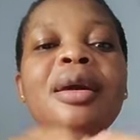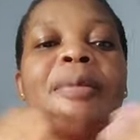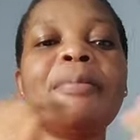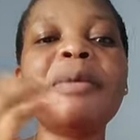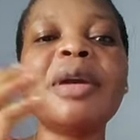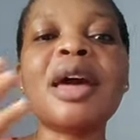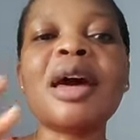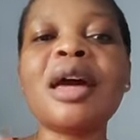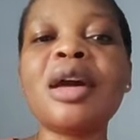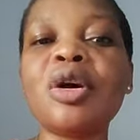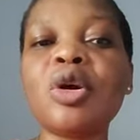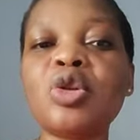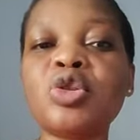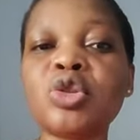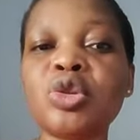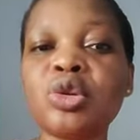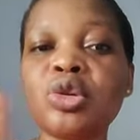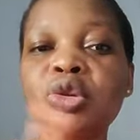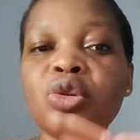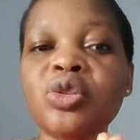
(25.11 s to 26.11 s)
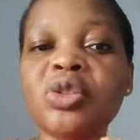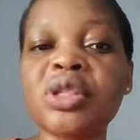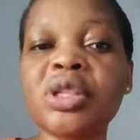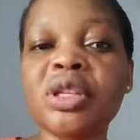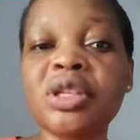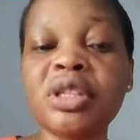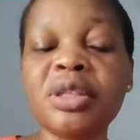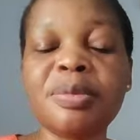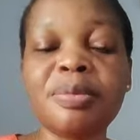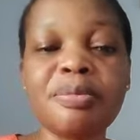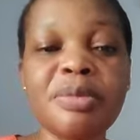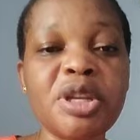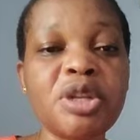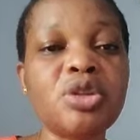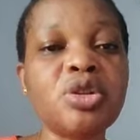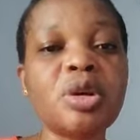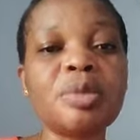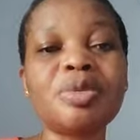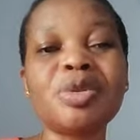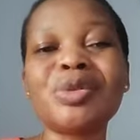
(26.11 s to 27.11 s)
May I also use this
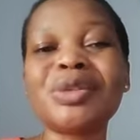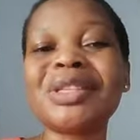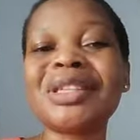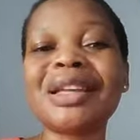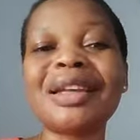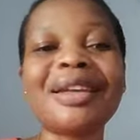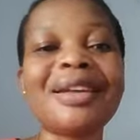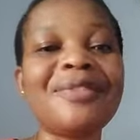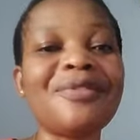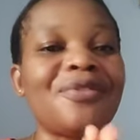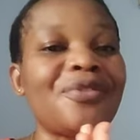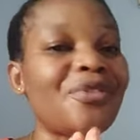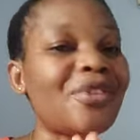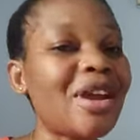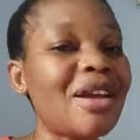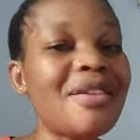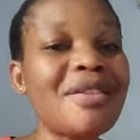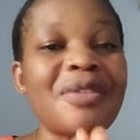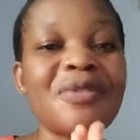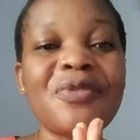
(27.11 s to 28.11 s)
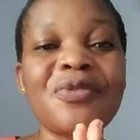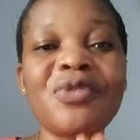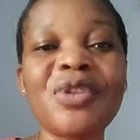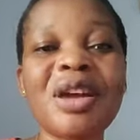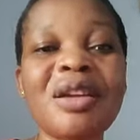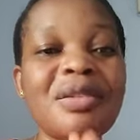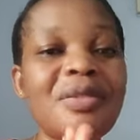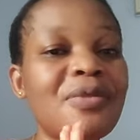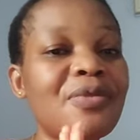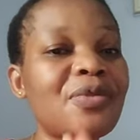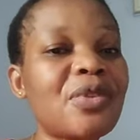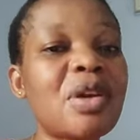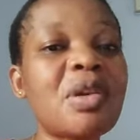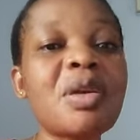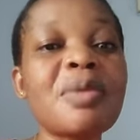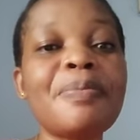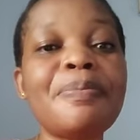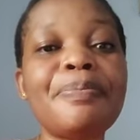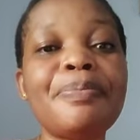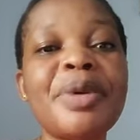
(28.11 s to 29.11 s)
medium to say a
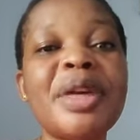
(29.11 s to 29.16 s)
very